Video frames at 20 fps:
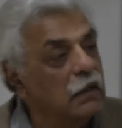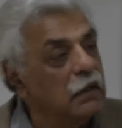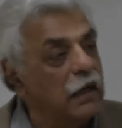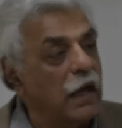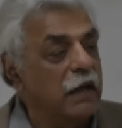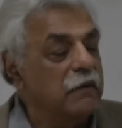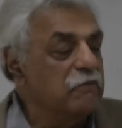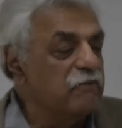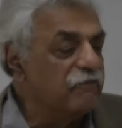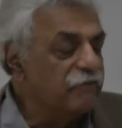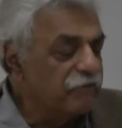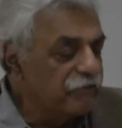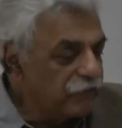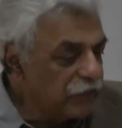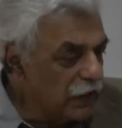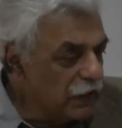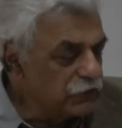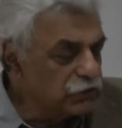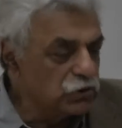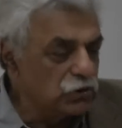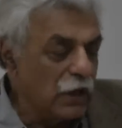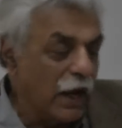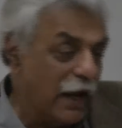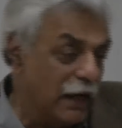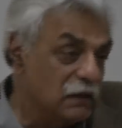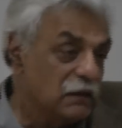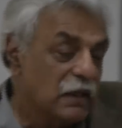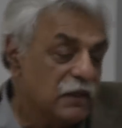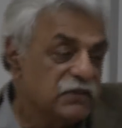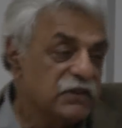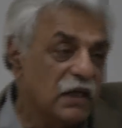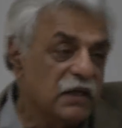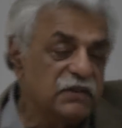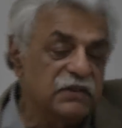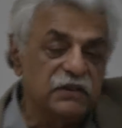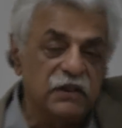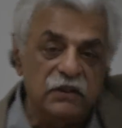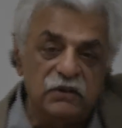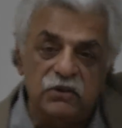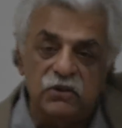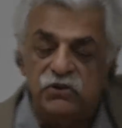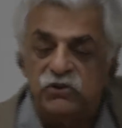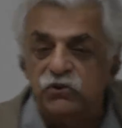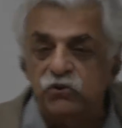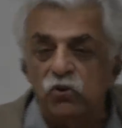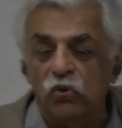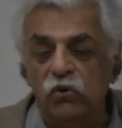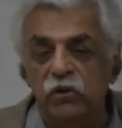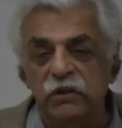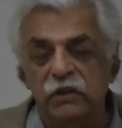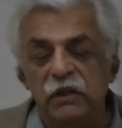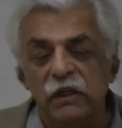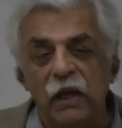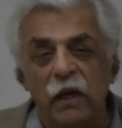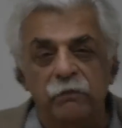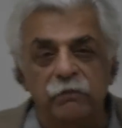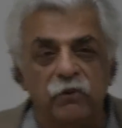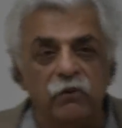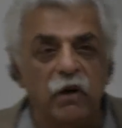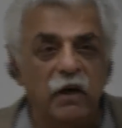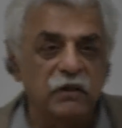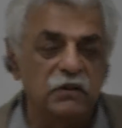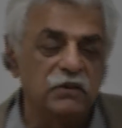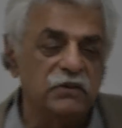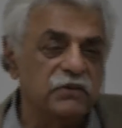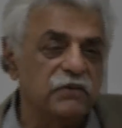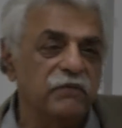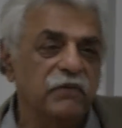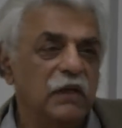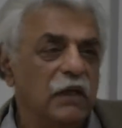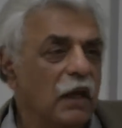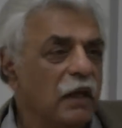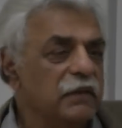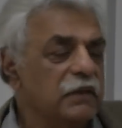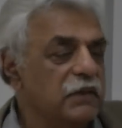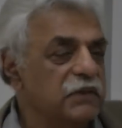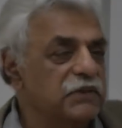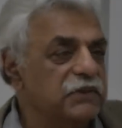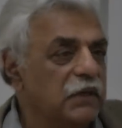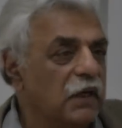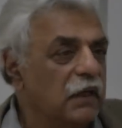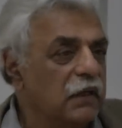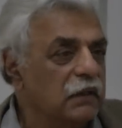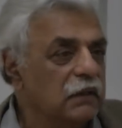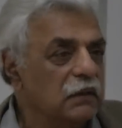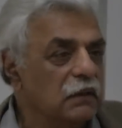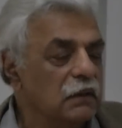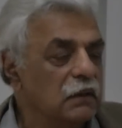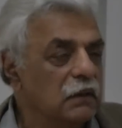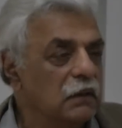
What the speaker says: And as I said, destroyed the apparatus of the other side.